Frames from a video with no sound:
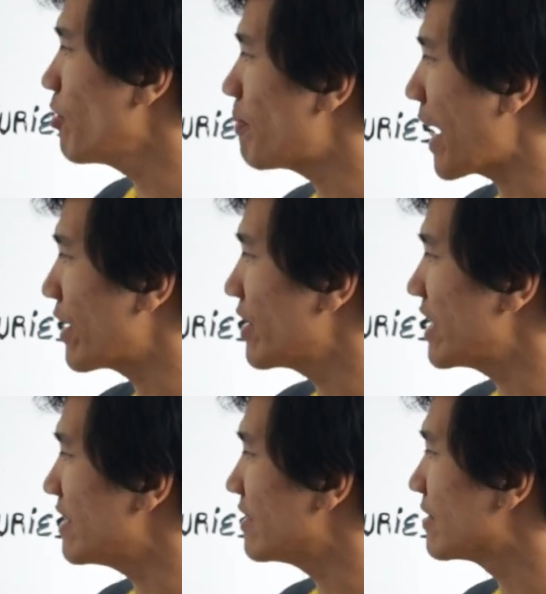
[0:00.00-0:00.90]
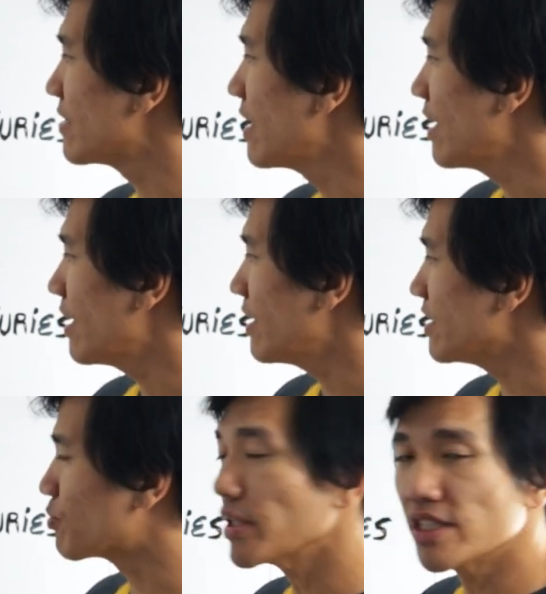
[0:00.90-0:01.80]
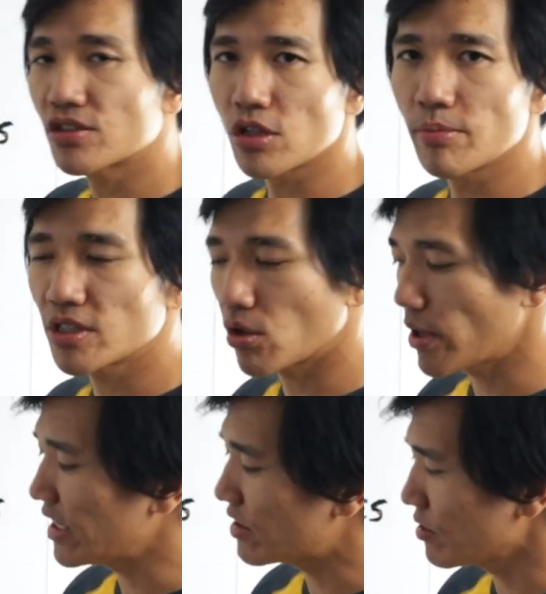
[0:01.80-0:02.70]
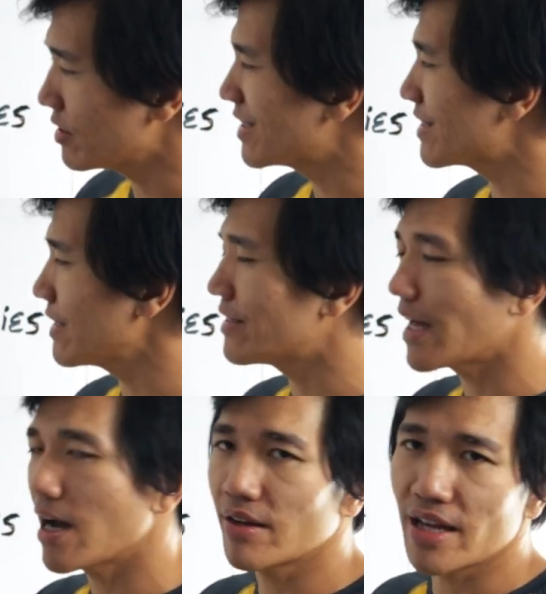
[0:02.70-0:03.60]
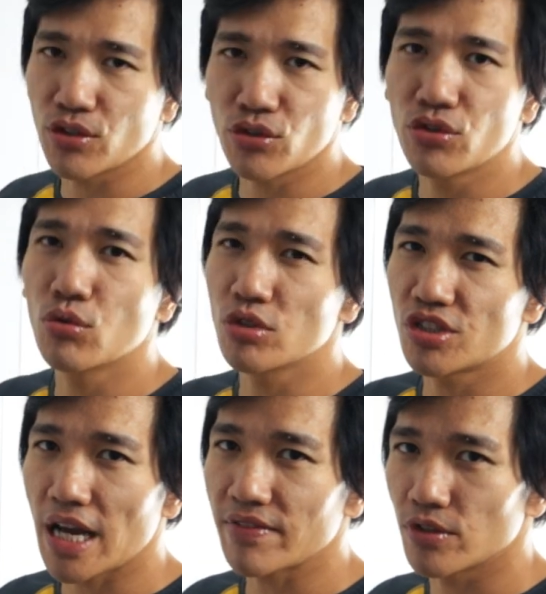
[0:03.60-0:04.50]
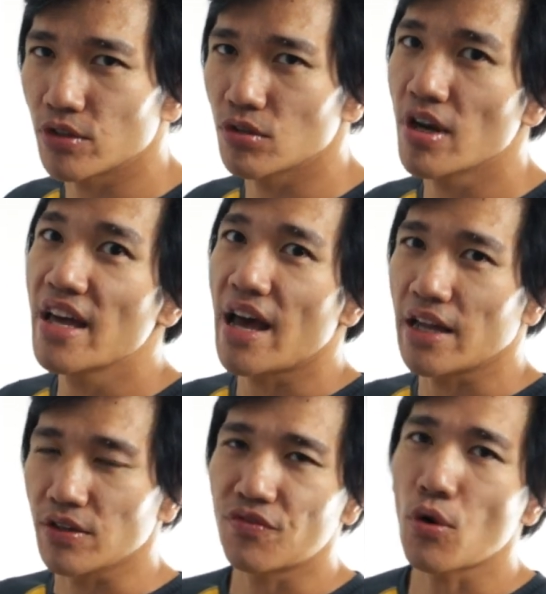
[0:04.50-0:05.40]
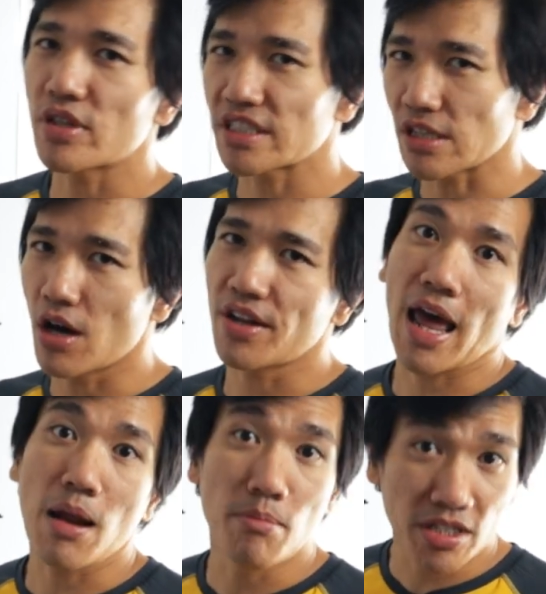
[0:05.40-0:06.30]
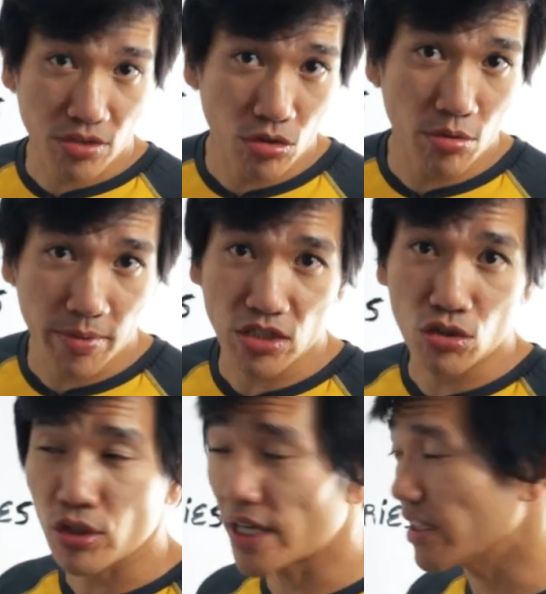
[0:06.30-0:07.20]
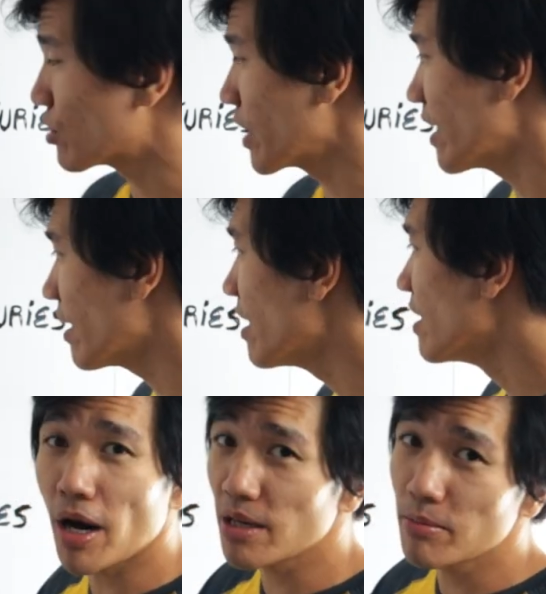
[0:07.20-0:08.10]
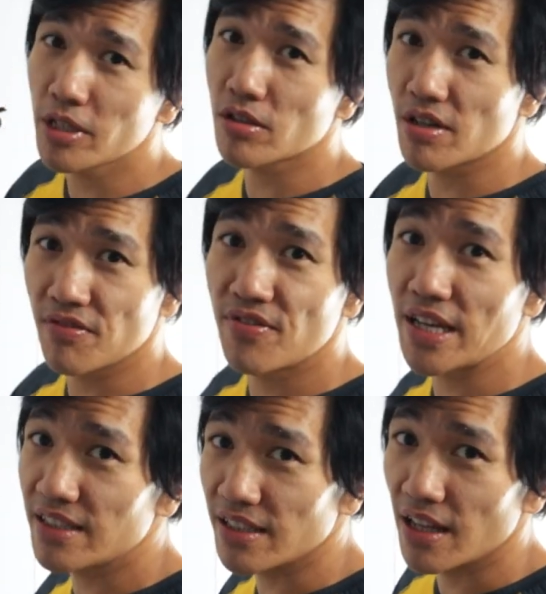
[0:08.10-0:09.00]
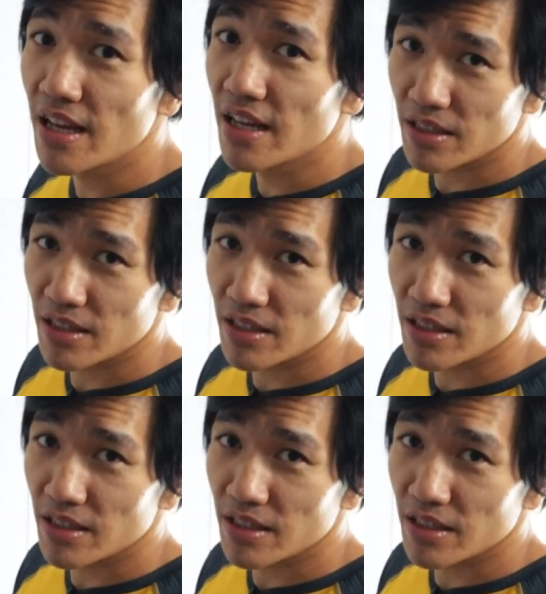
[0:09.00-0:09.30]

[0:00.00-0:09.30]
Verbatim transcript: Movement pattern is is predetermined already, so you just sit down and you do what you have to do and you focus on that muscle group that you're trying to train. A bodybuilder invented